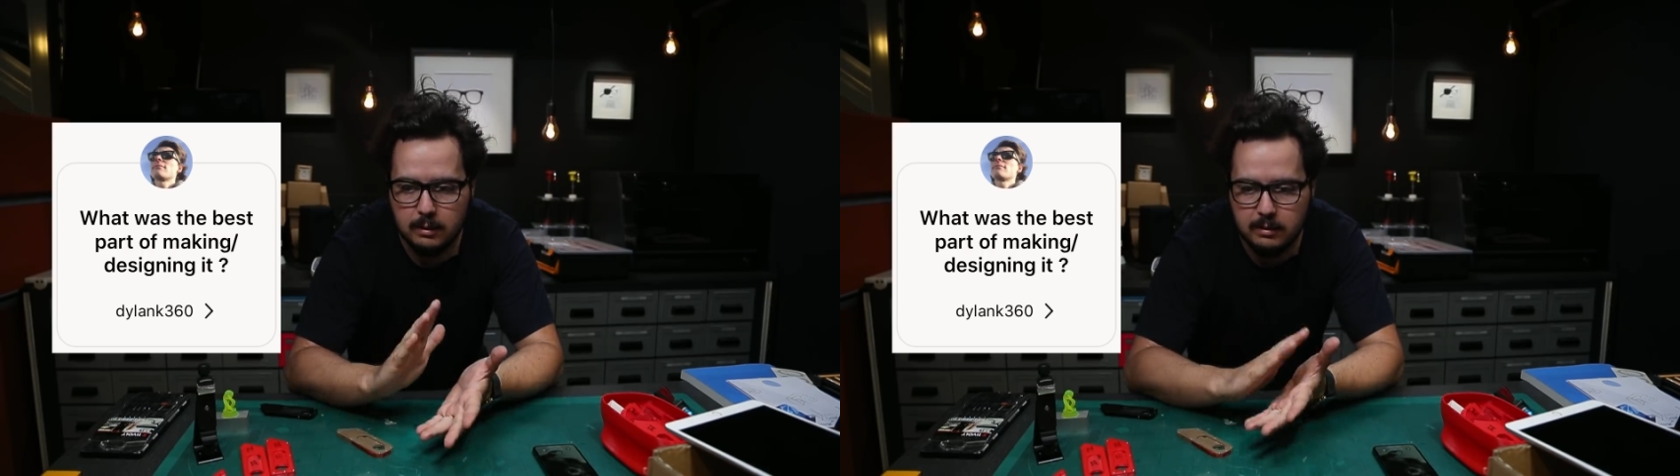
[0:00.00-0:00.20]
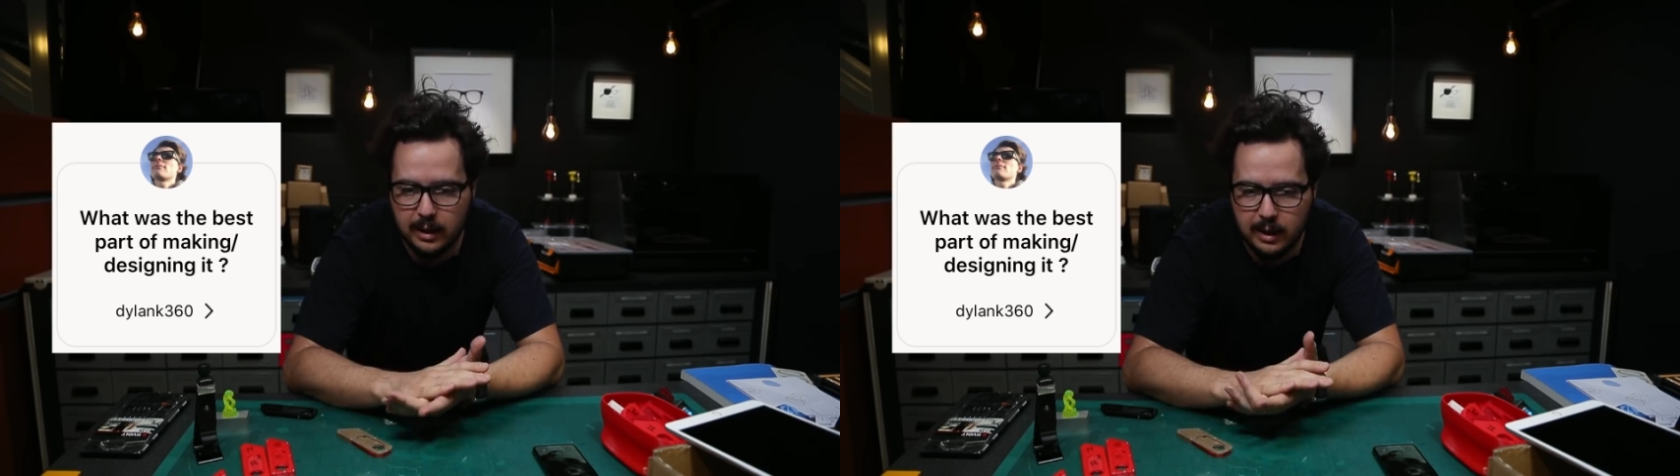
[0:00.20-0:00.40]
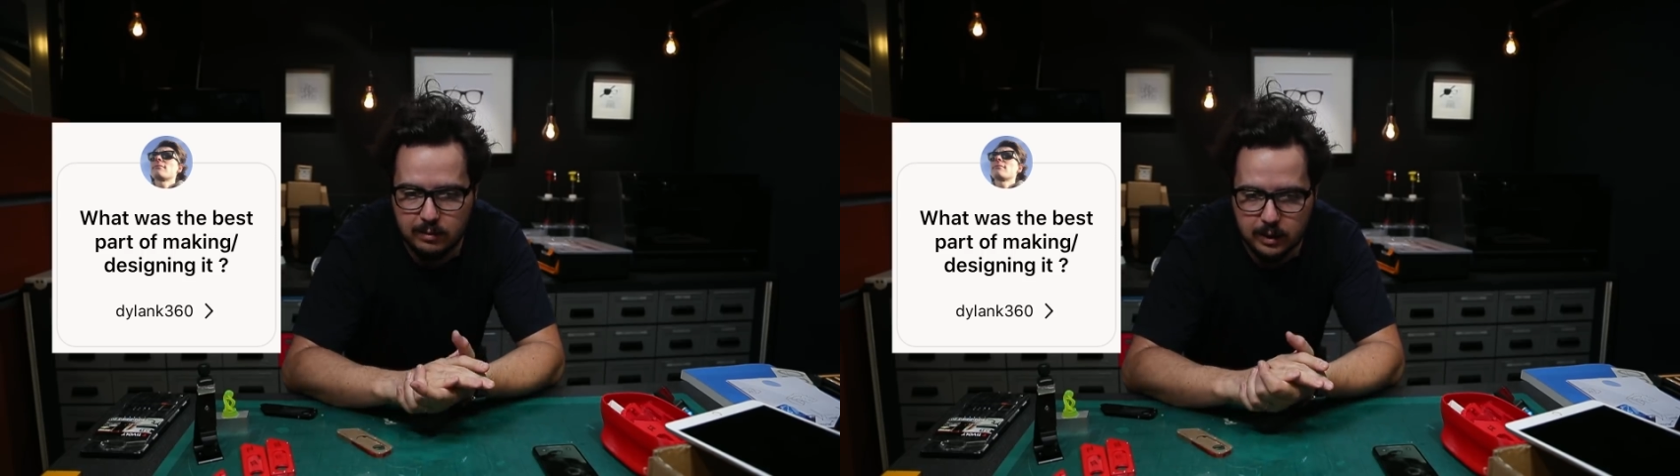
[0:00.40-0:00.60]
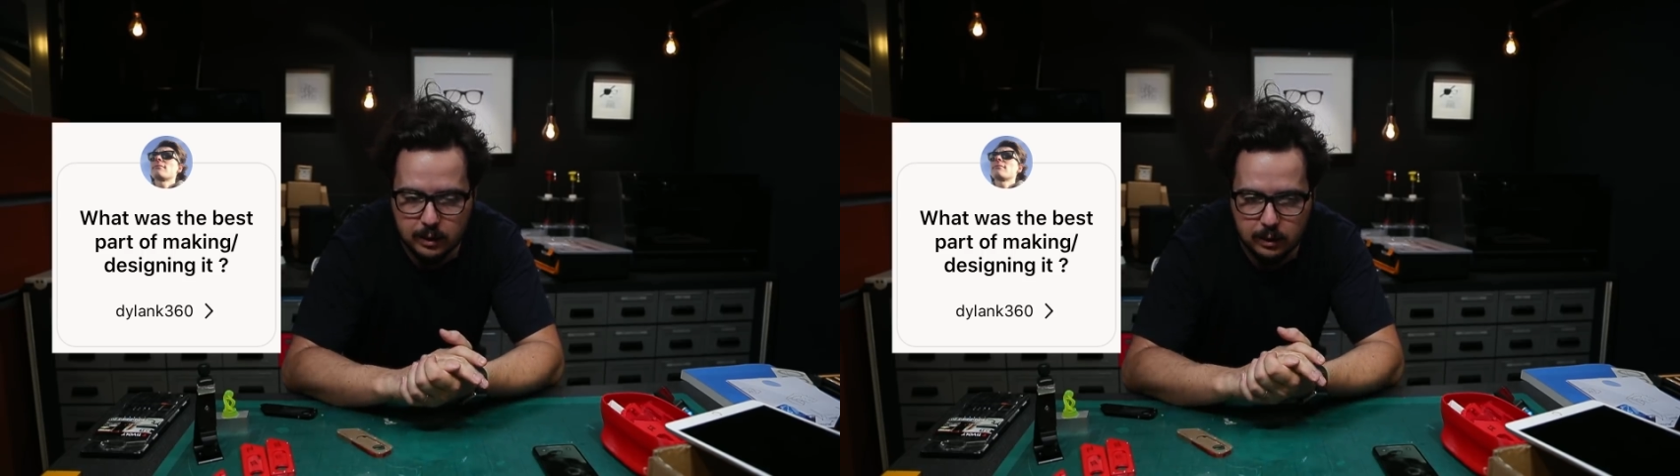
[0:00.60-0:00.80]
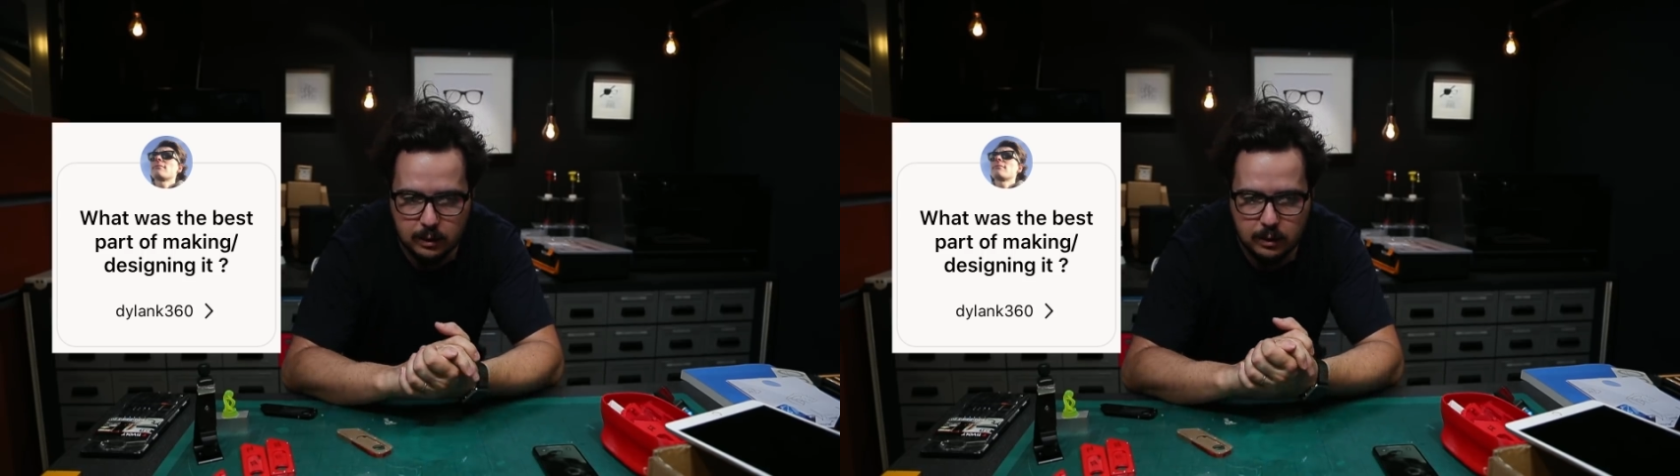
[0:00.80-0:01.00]

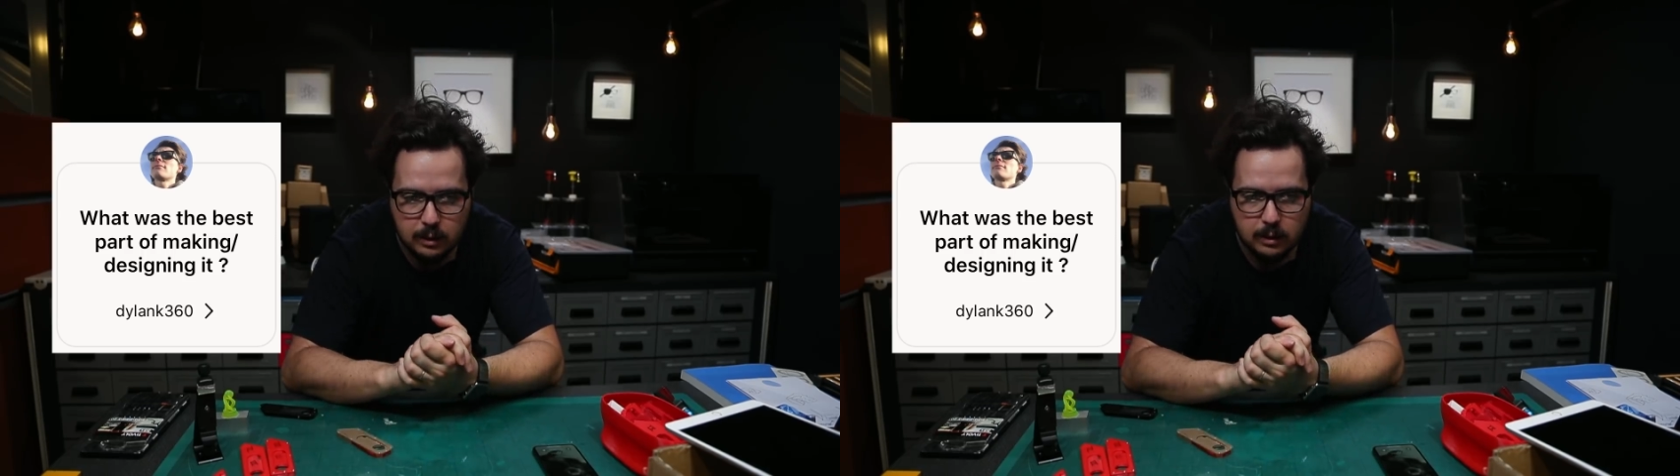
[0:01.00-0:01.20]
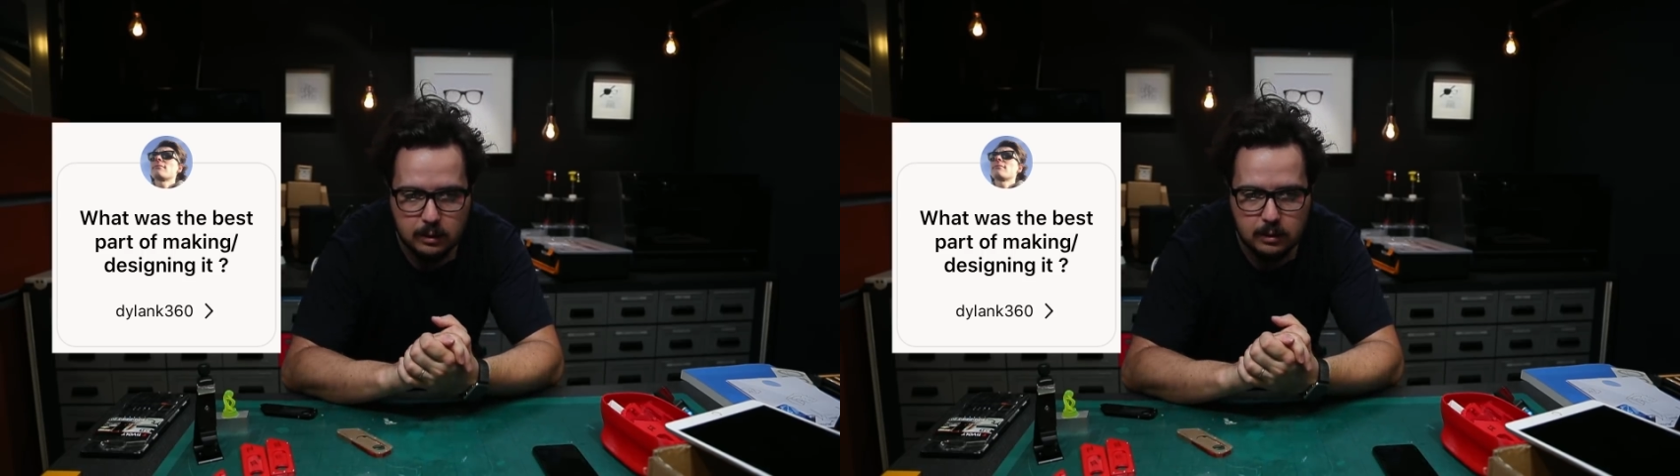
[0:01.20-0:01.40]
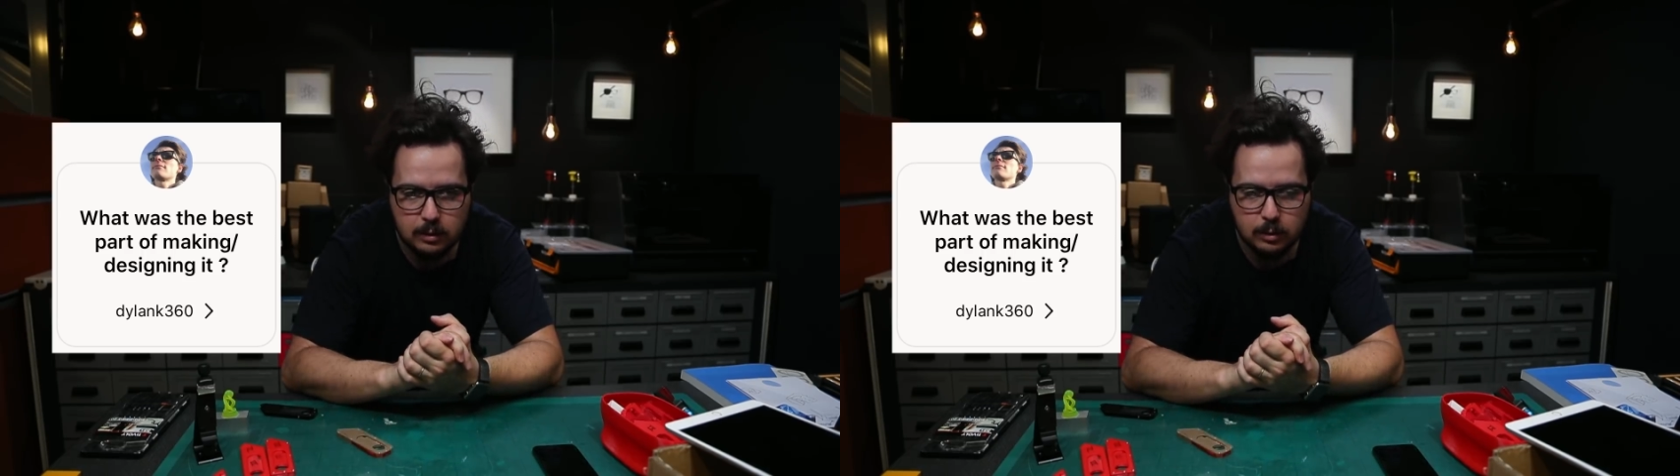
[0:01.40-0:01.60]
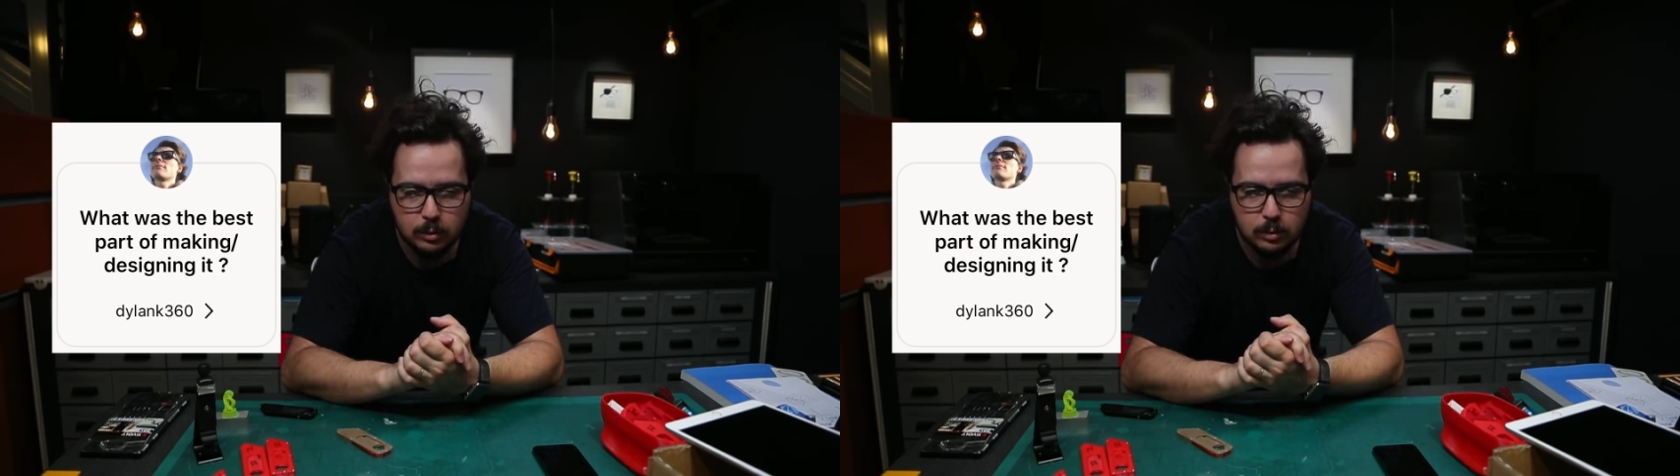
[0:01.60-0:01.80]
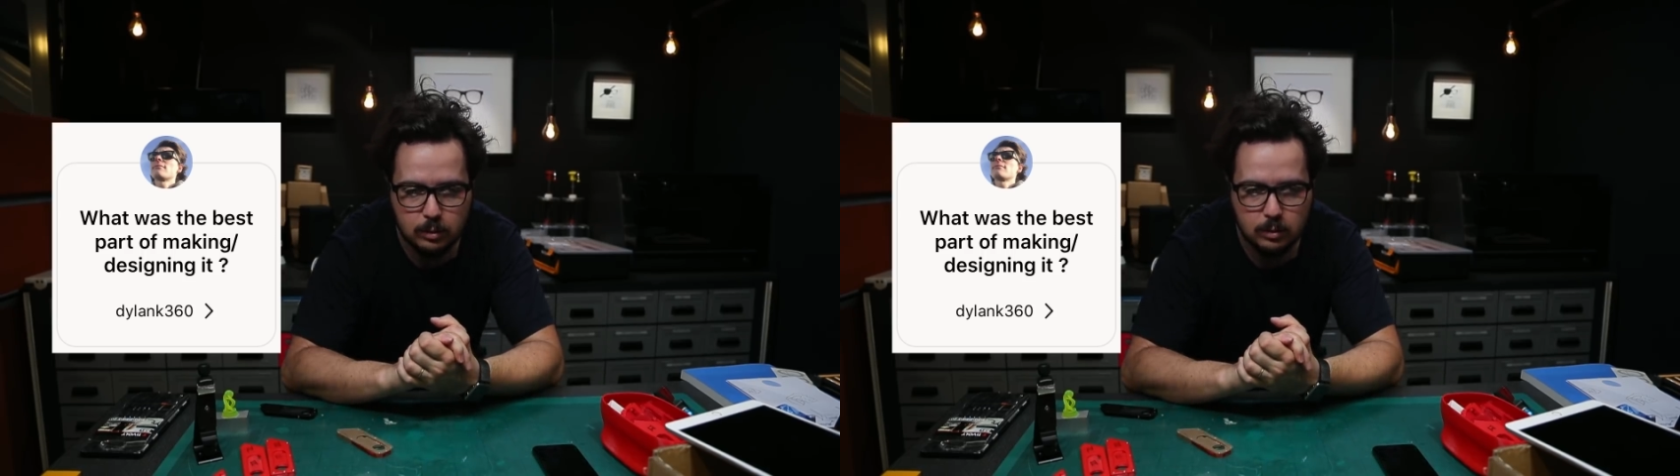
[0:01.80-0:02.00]
David
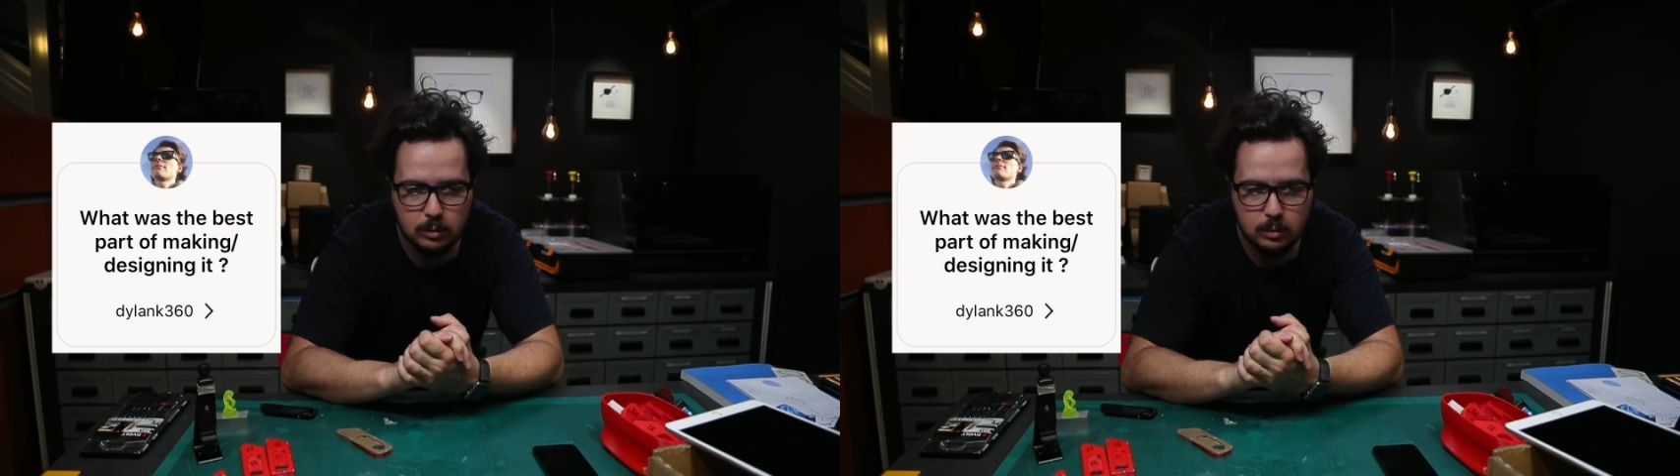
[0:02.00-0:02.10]
to